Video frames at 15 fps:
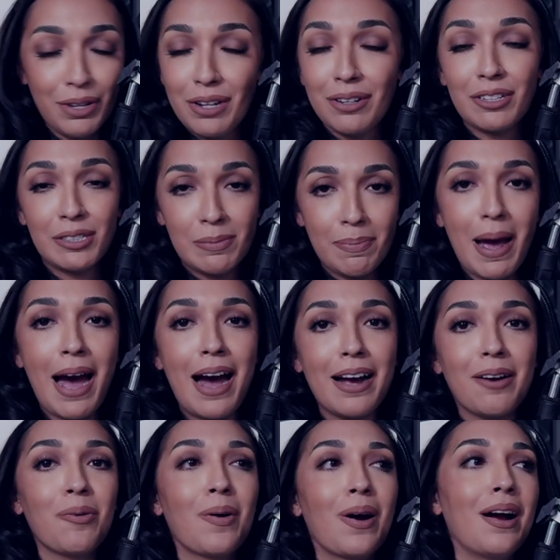years
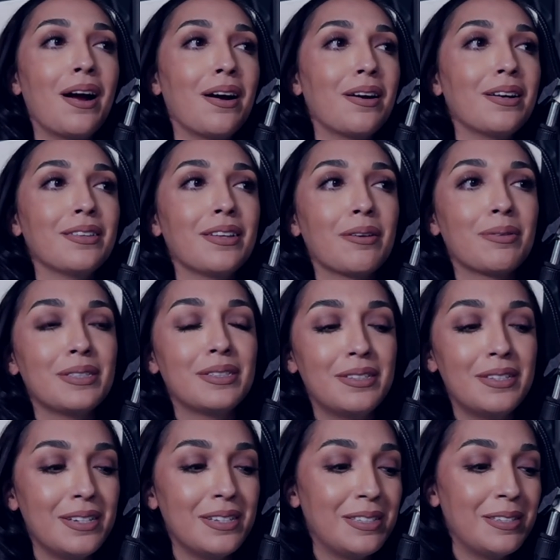back where there was
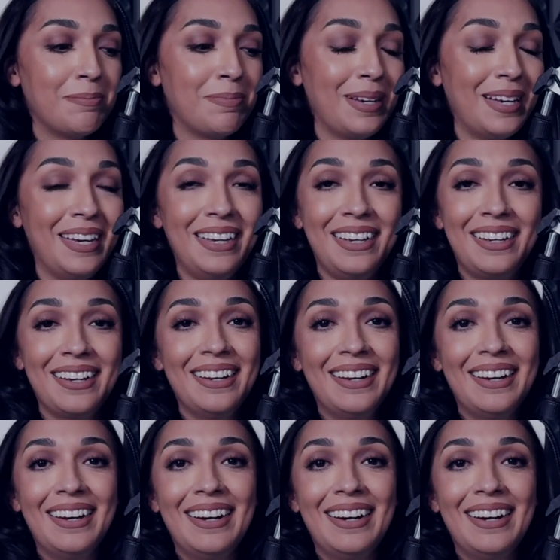this big,